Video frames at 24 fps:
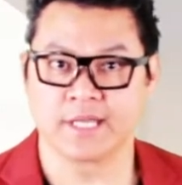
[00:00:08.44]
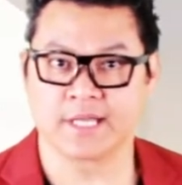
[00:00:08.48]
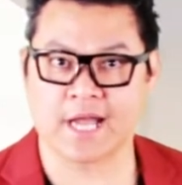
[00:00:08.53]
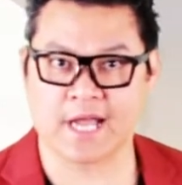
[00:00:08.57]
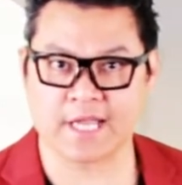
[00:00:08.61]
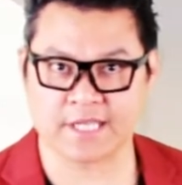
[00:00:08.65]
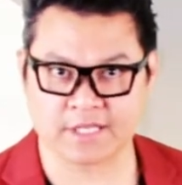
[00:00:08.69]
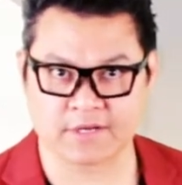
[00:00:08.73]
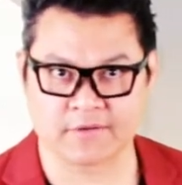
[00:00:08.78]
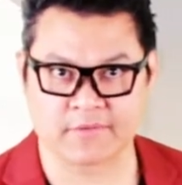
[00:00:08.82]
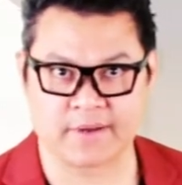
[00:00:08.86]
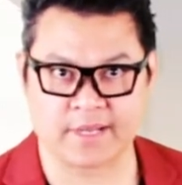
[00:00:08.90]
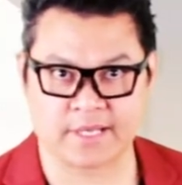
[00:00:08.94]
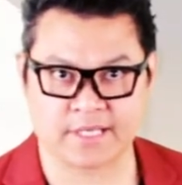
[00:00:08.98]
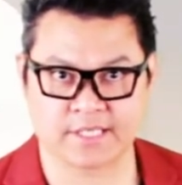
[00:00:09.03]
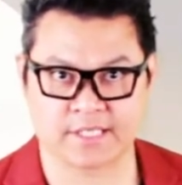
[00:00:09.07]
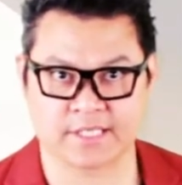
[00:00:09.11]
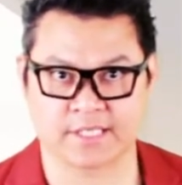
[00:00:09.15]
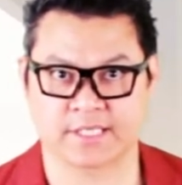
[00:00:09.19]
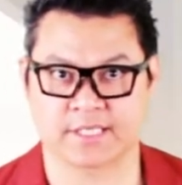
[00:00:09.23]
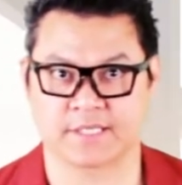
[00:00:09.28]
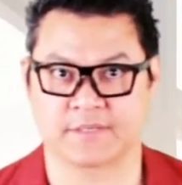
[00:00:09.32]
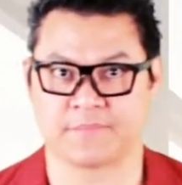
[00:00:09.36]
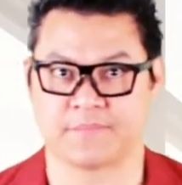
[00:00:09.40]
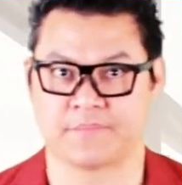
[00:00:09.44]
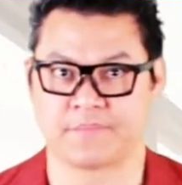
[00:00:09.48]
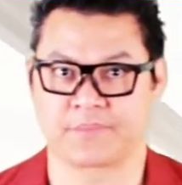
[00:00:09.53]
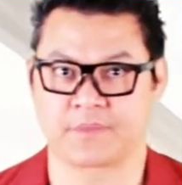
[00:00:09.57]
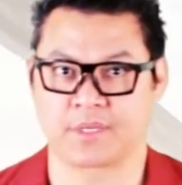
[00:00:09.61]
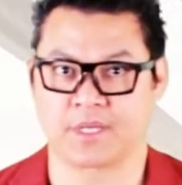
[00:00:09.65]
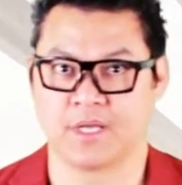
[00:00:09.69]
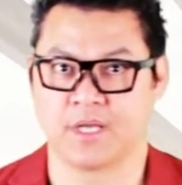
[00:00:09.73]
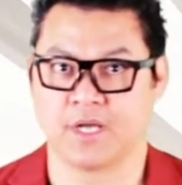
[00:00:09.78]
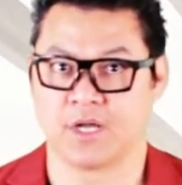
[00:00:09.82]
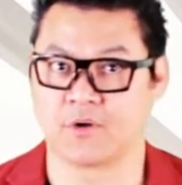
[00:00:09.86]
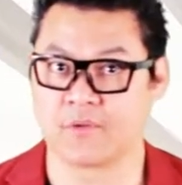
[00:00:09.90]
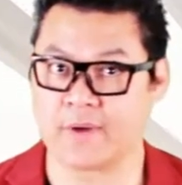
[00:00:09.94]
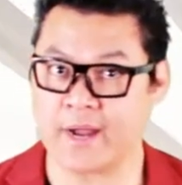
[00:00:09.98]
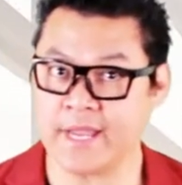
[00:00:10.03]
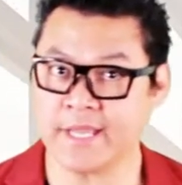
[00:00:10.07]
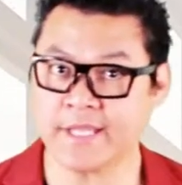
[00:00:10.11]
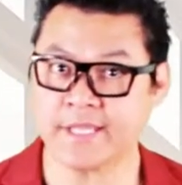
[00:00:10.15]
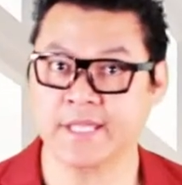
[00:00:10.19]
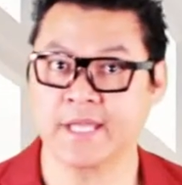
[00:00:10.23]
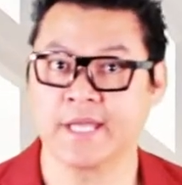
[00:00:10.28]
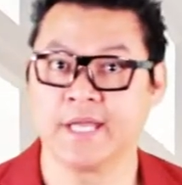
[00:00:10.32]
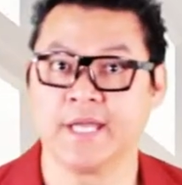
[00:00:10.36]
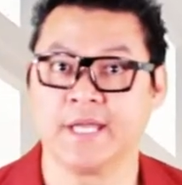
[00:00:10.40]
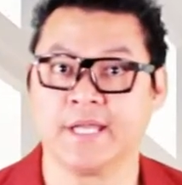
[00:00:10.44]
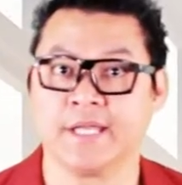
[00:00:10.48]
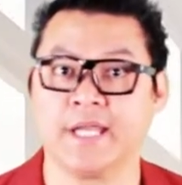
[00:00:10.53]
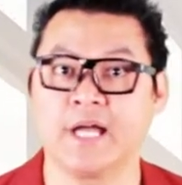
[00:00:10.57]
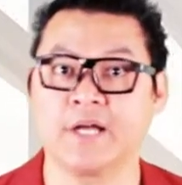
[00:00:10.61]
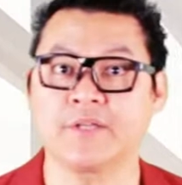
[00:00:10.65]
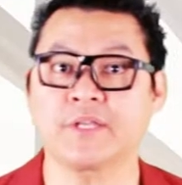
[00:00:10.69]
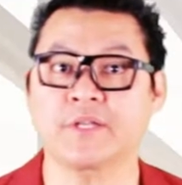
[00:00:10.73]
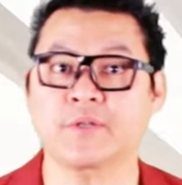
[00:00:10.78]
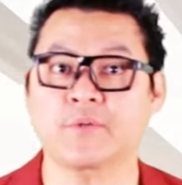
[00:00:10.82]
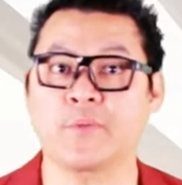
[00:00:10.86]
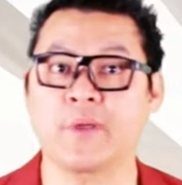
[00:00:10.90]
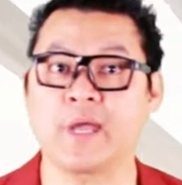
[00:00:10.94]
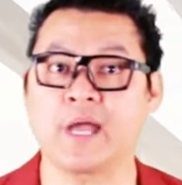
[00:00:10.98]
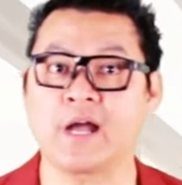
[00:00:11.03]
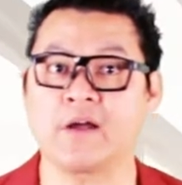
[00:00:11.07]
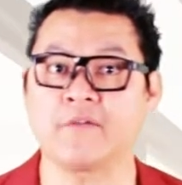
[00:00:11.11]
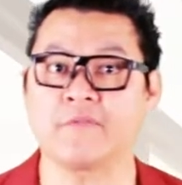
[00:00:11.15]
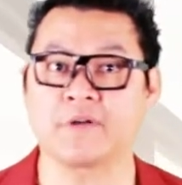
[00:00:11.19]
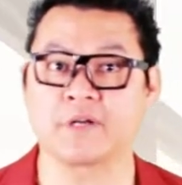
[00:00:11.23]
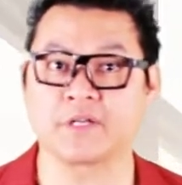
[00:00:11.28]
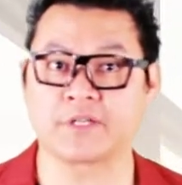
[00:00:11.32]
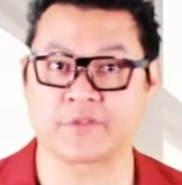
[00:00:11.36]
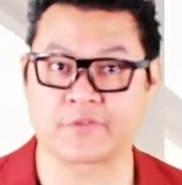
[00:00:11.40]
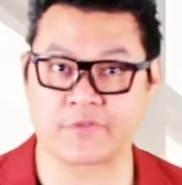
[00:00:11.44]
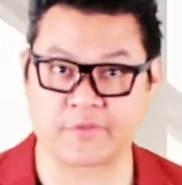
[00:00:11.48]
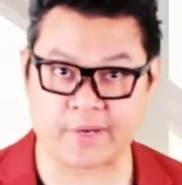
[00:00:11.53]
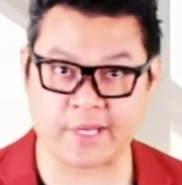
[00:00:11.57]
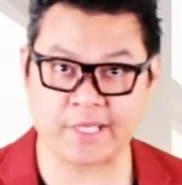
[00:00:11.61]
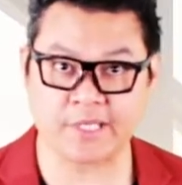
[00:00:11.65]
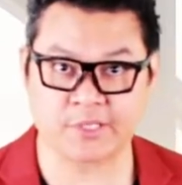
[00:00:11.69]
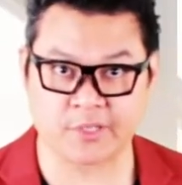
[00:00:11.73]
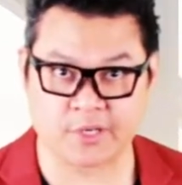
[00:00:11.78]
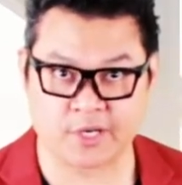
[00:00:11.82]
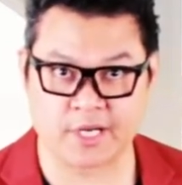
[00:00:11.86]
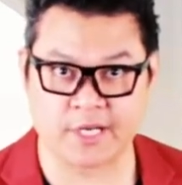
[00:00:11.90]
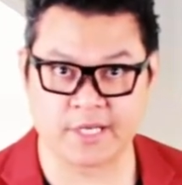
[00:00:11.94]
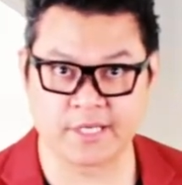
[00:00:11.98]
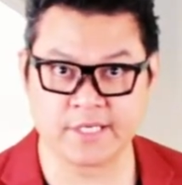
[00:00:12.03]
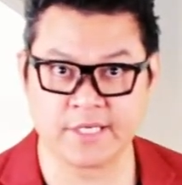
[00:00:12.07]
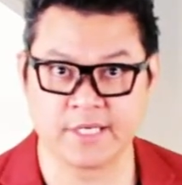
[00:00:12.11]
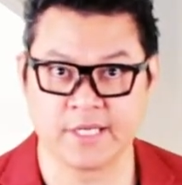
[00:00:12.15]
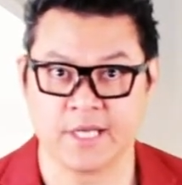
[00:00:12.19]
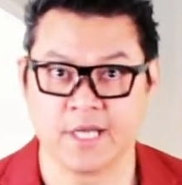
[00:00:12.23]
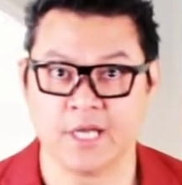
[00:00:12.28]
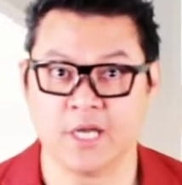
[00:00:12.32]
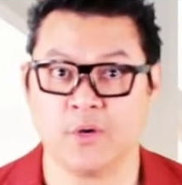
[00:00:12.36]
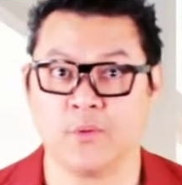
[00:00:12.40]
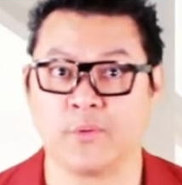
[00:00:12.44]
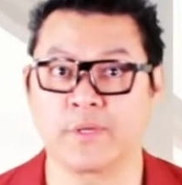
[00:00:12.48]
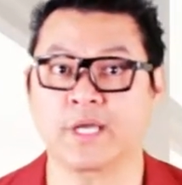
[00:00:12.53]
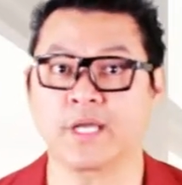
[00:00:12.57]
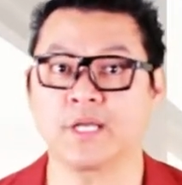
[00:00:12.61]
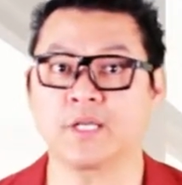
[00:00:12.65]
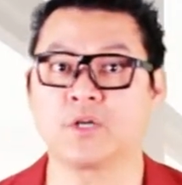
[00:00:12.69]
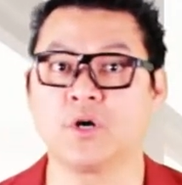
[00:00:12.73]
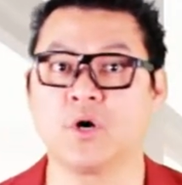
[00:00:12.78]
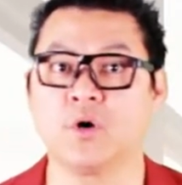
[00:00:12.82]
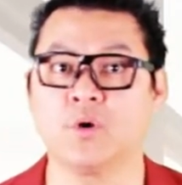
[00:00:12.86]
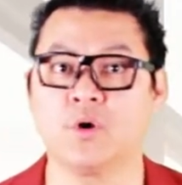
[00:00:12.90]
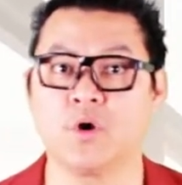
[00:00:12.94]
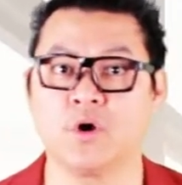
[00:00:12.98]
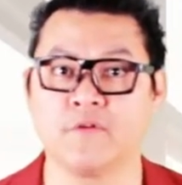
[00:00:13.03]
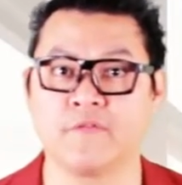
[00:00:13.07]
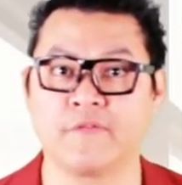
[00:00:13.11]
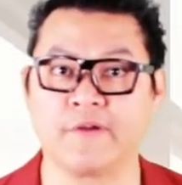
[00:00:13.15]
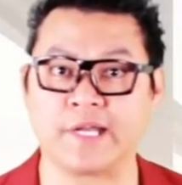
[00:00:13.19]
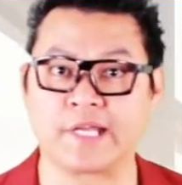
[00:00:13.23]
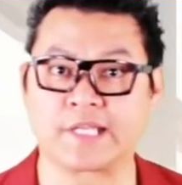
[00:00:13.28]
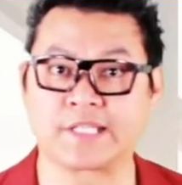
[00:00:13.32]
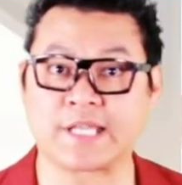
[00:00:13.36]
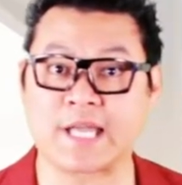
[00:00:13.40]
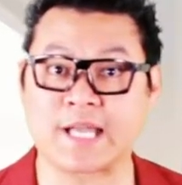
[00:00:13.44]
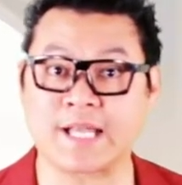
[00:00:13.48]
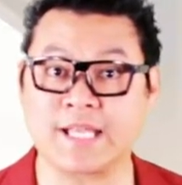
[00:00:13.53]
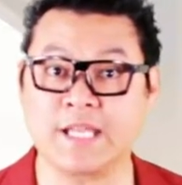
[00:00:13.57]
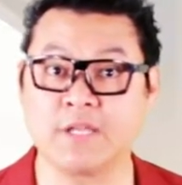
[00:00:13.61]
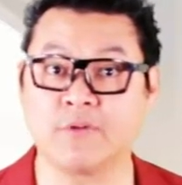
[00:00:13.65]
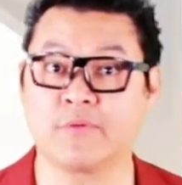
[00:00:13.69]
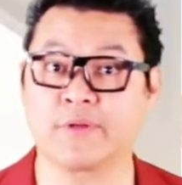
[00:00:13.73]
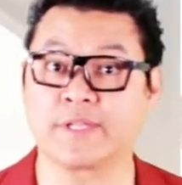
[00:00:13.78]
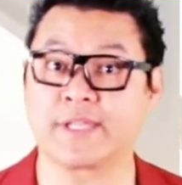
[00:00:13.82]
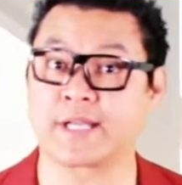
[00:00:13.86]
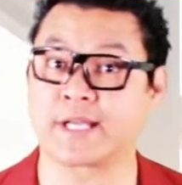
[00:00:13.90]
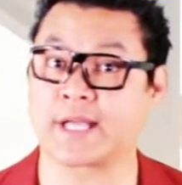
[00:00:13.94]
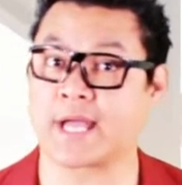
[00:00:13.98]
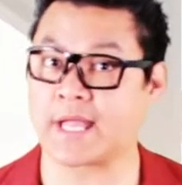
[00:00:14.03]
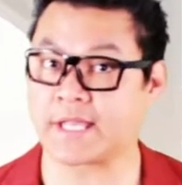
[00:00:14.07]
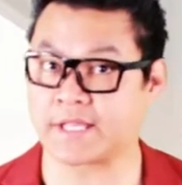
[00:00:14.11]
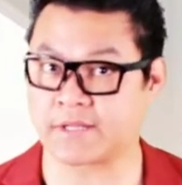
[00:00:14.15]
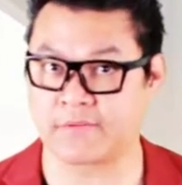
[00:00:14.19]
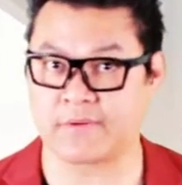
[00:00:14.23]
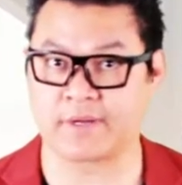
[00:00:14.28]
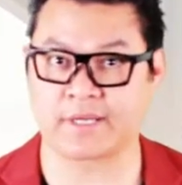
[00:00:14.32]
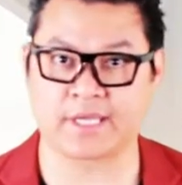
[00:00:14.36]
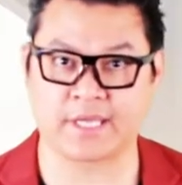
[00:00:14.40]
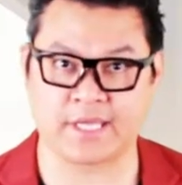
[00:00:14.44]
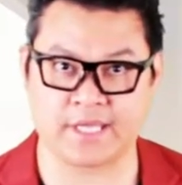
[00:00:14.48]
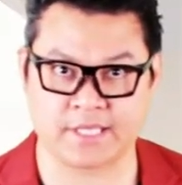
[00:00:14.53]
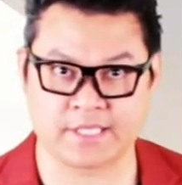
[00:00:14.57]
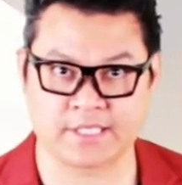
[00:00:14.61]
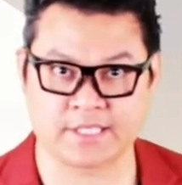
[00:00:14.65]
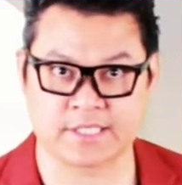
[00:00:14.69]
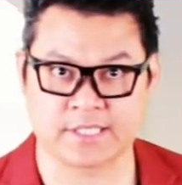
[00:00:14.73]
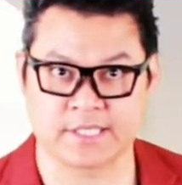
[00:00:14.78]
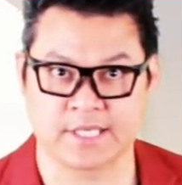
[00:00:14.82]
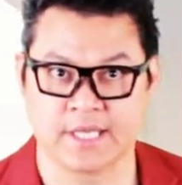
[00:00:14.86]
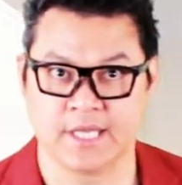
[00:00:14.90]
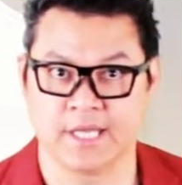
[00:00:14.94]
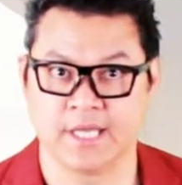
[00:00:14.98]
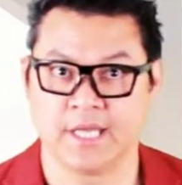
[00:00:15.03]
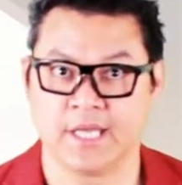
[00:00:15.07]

cataracts. Alright, now that we have our threads on, we can go over exactly what a cataract is.